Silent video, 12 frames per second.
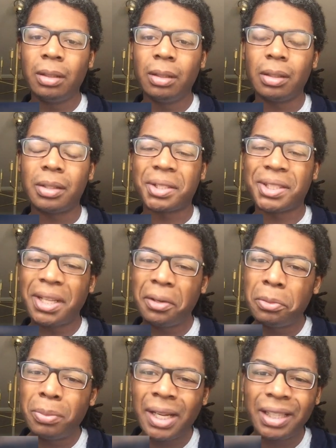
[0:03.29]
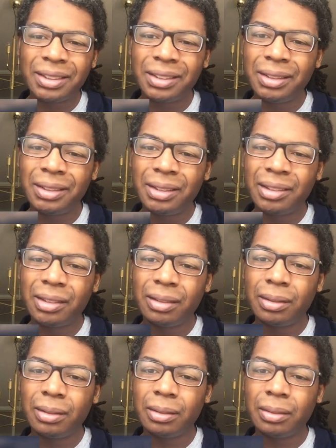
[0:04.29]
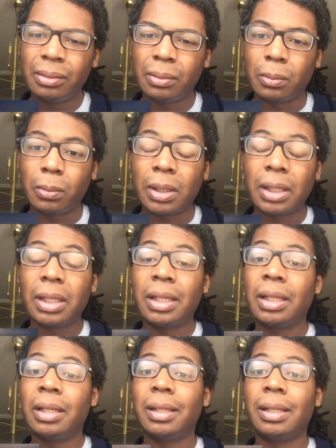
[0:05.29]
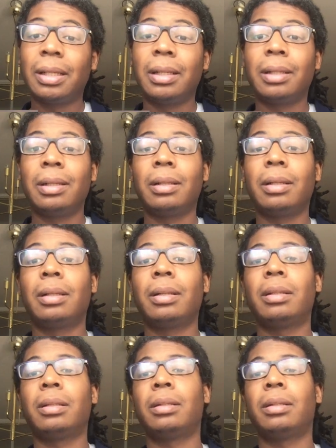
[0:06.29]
and shadow boxing? Wow.